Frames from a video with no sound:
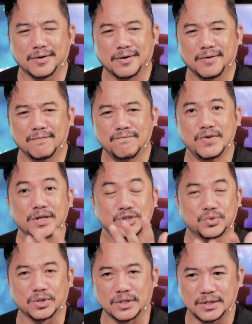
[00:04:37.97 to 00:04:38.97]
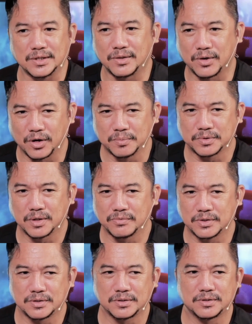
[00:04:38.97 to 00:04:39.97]
visually in terms of
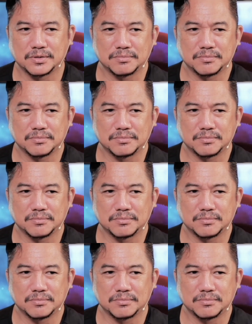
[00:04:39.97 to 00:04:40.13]
its